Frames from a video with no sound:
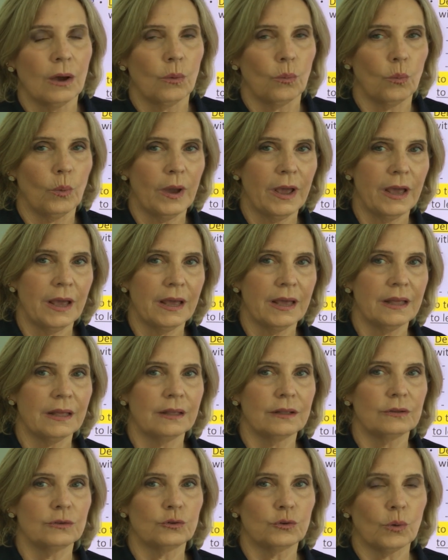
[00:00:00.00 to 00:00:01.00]

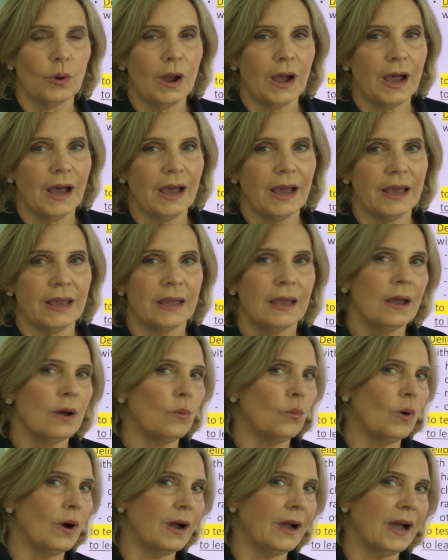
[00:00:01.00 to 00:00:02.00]
wet, dry,
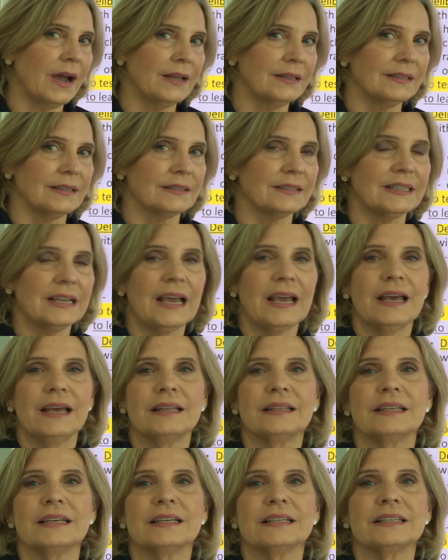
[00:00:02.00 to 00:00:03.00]
what kind of
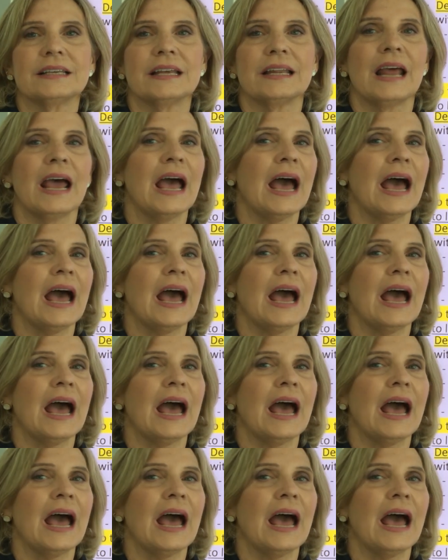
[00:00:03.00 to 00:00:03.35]
sand is it.